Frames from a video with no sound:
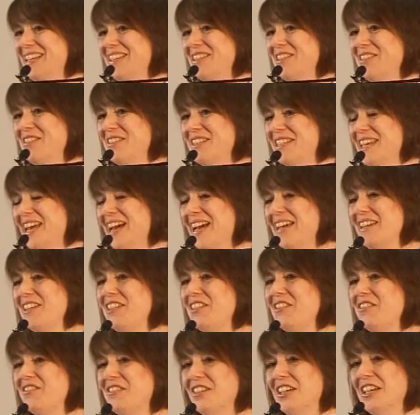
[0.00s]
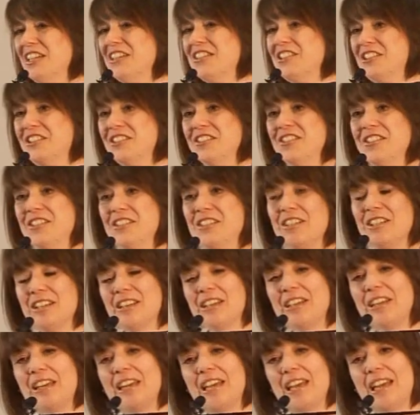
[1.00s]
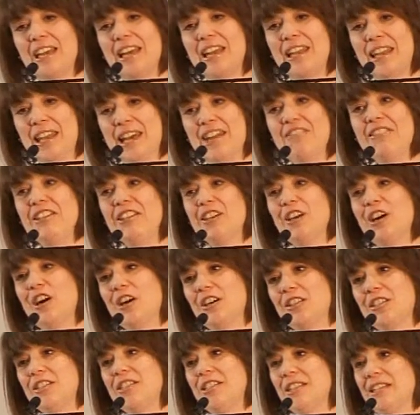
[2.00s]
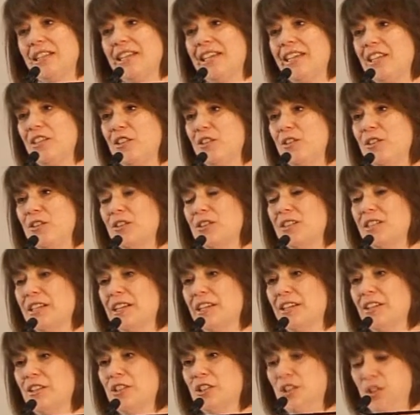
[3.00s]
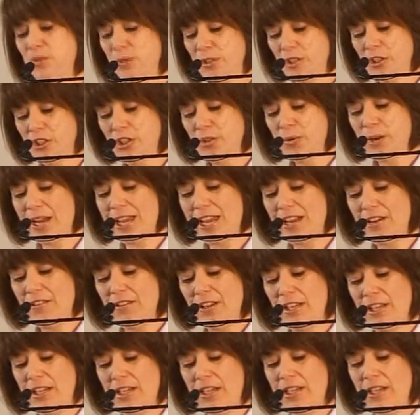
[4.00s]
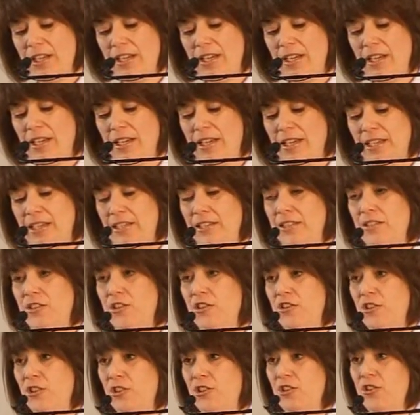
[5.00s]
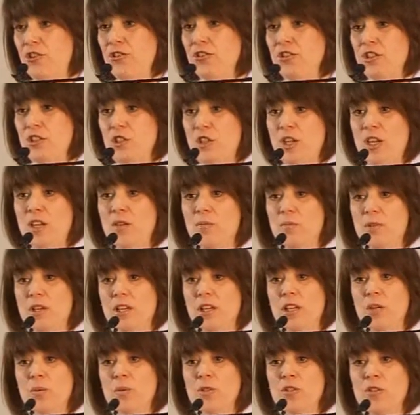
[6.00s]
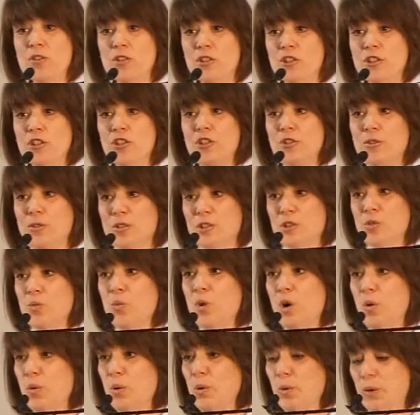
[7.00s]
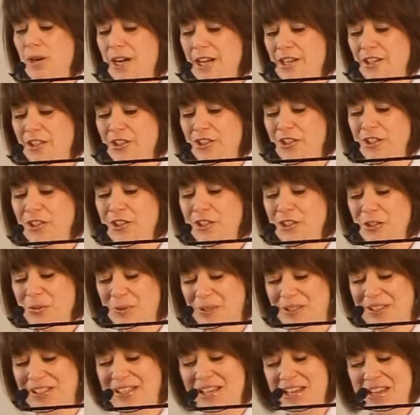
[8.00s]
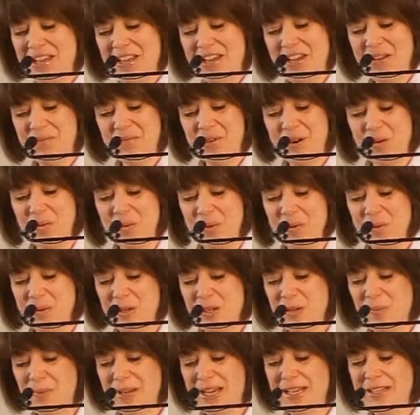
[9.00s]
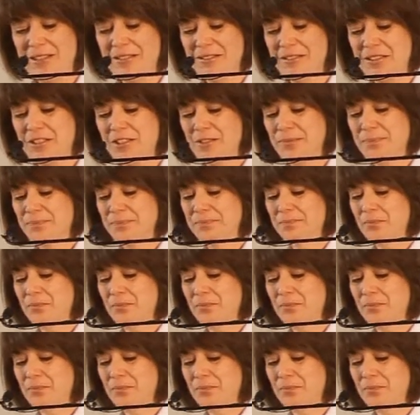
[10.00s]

So it's kind of just allowing God to lead us into a new area and to trust him that he was going to show us what we were actually doing and what we were about.